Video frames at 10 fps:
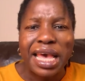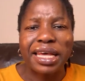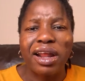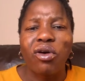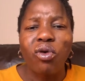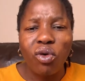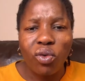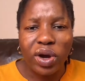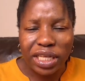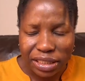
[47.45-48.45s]
and I
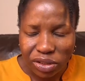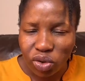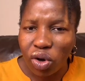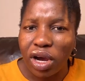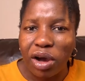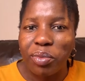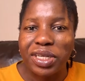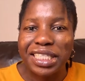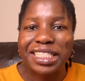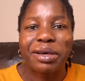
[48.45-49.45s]
always talk
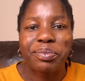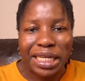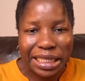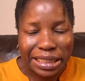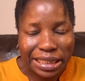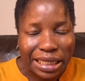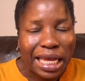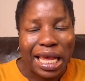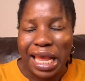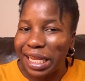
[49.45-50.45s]
about stability,
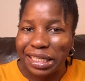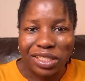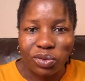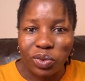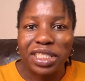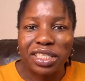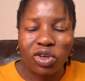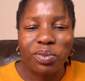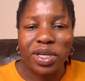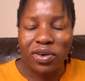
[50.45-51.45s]
and which is a
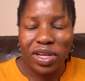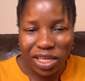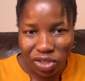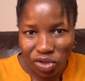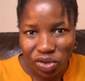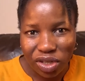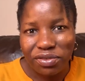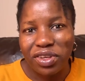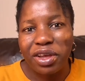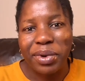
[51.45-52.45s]
topical issue
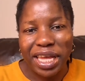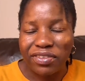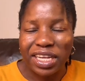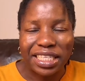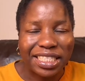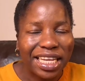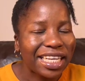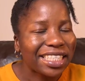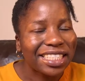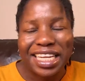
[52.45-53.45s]
if you're a migrant,
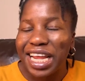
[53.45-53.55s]
and